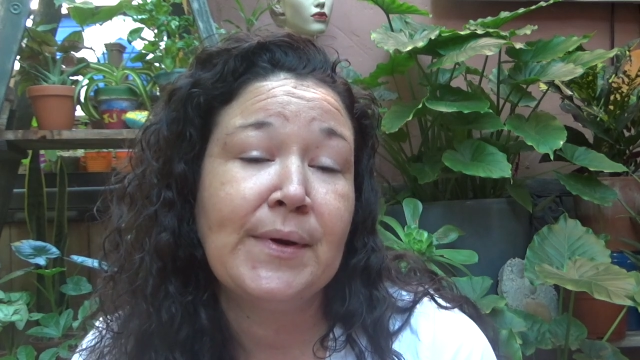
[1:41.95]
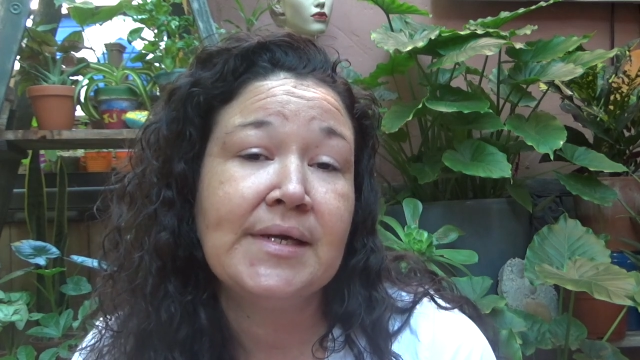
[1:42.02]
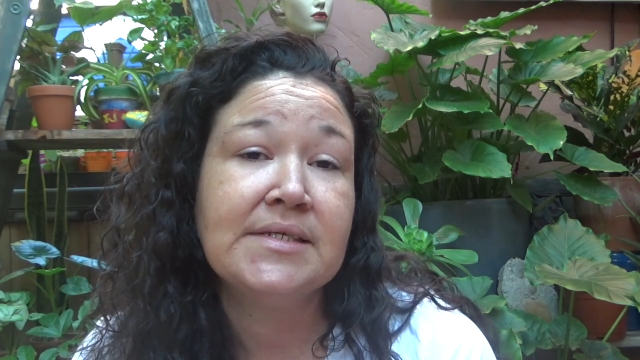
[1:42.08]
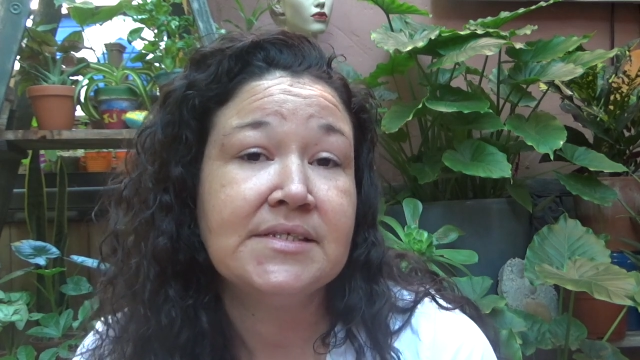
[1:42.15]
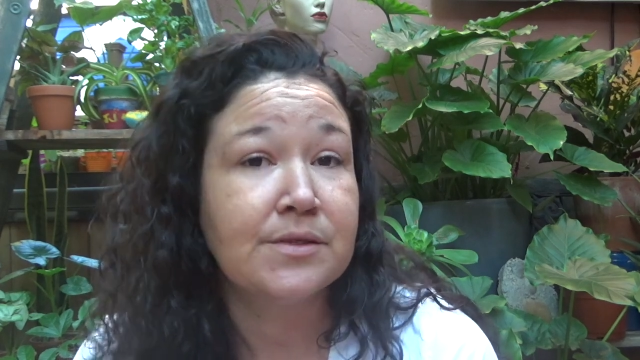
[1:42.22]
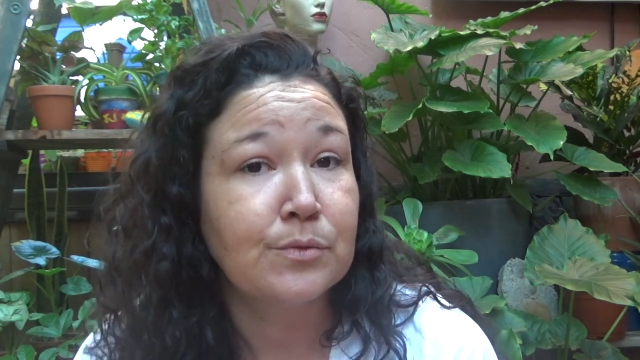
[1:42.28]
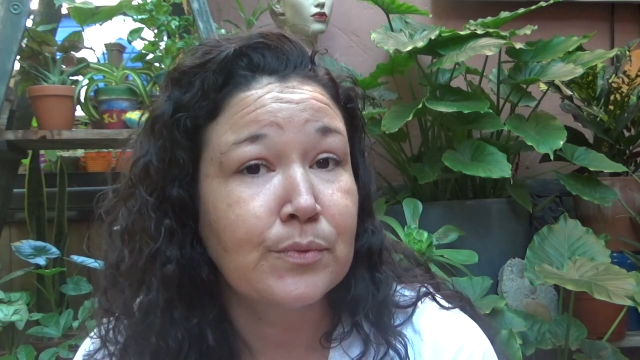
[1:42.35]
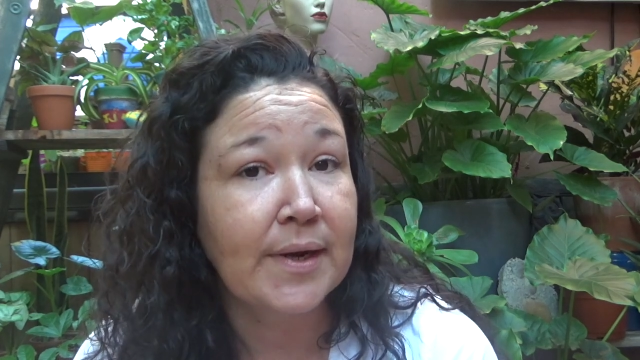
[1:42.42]
I
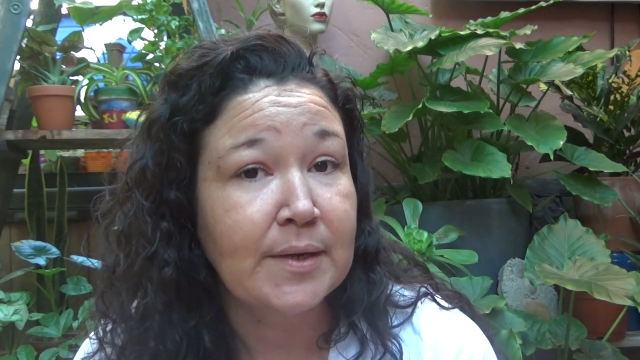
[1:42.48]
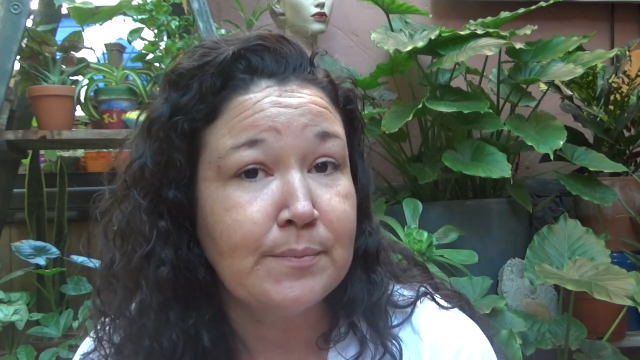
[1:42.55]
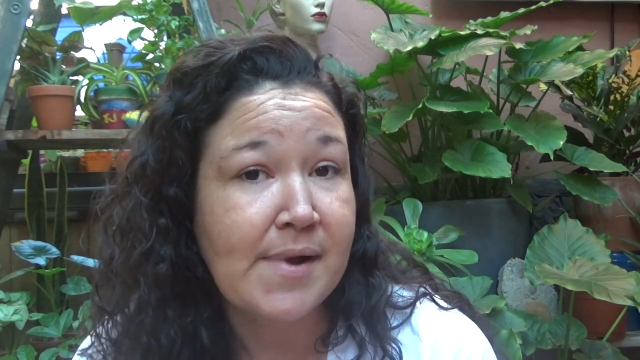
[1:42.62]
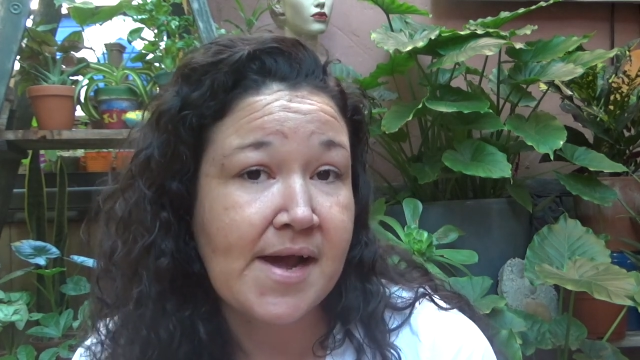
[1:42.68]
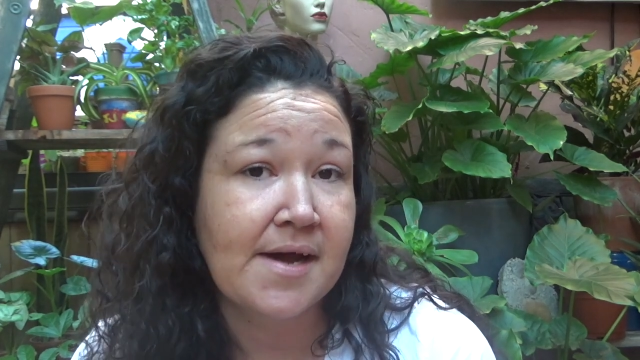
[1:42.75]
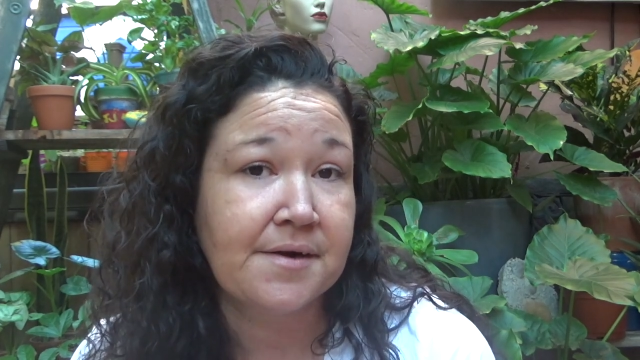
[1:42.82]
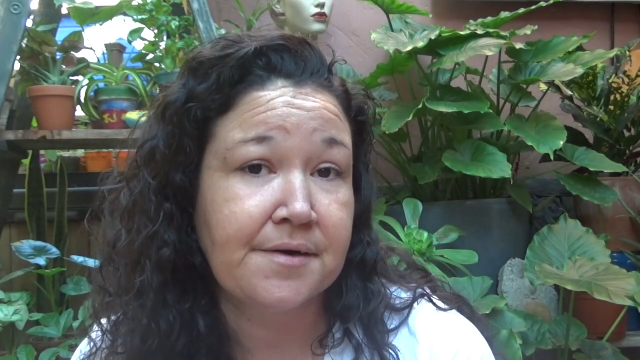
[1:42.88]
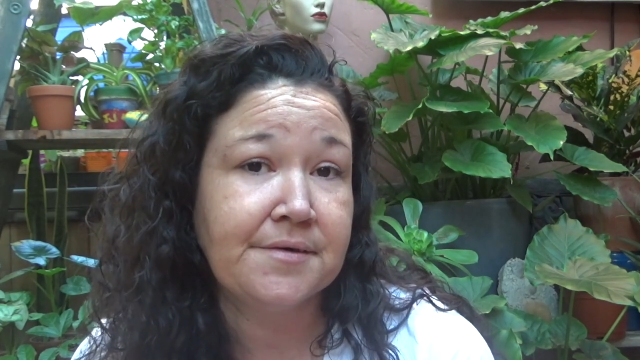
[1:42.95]
did write
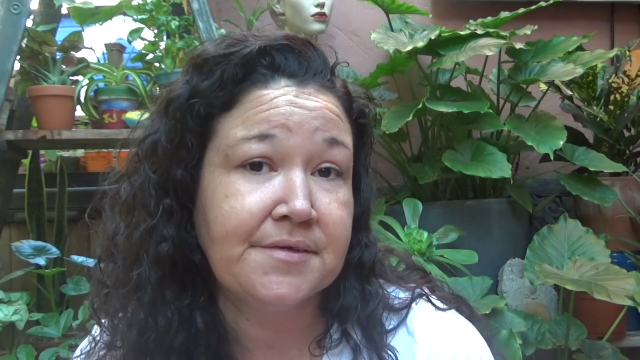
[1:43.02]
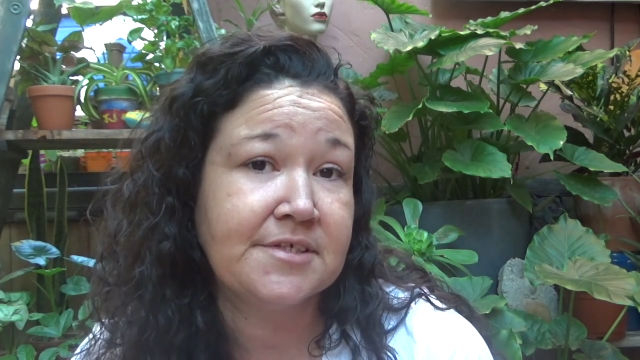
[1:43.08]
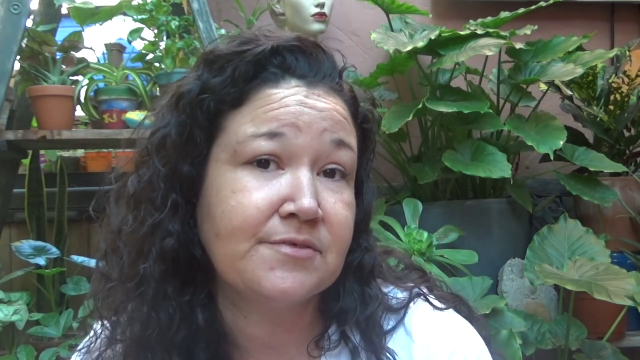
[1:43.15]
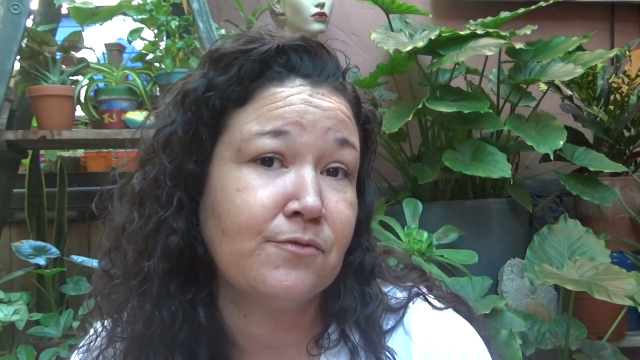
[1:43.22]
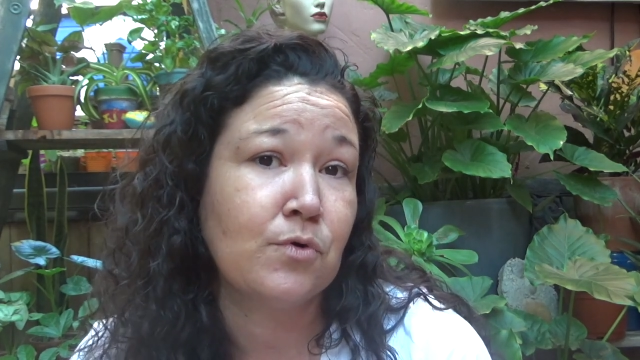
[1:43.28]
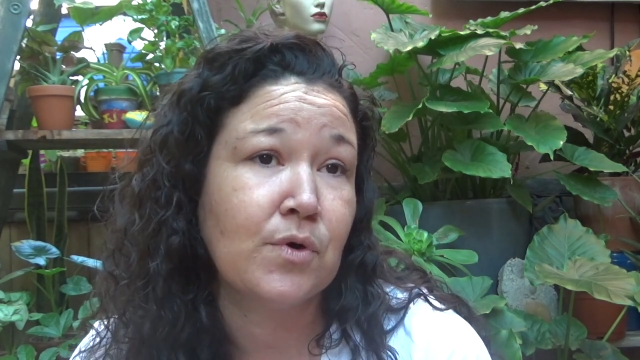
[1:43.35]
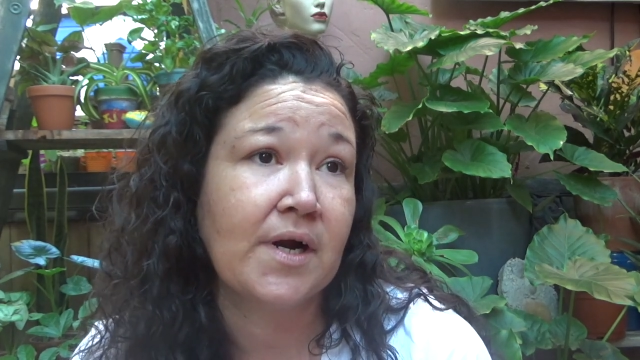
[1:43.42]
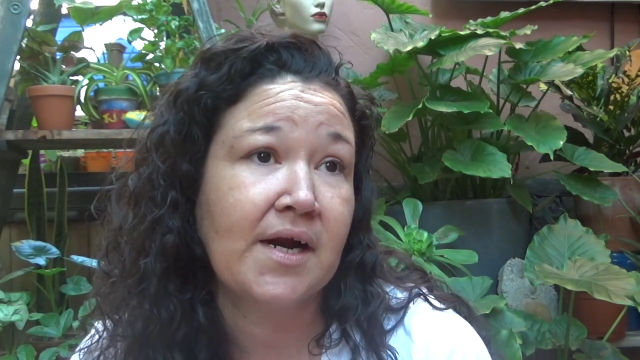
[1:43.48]
patterns
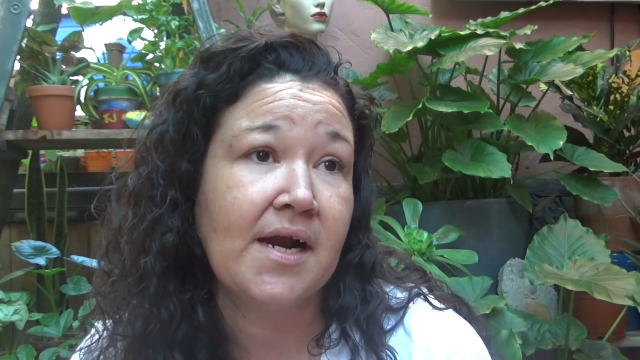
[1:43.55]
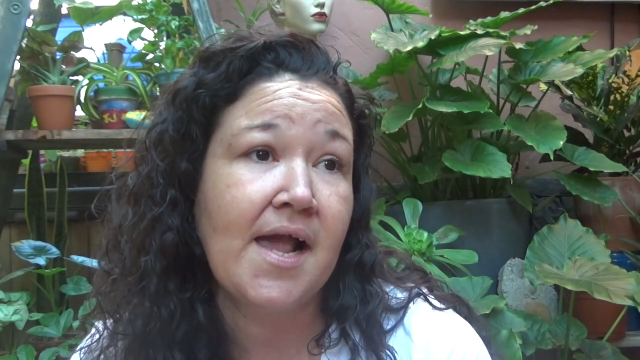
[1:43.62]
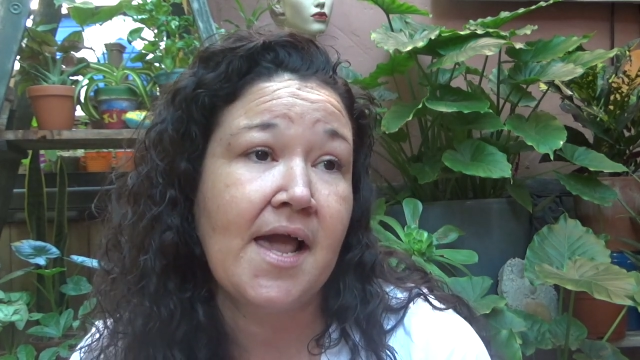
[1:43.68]
for,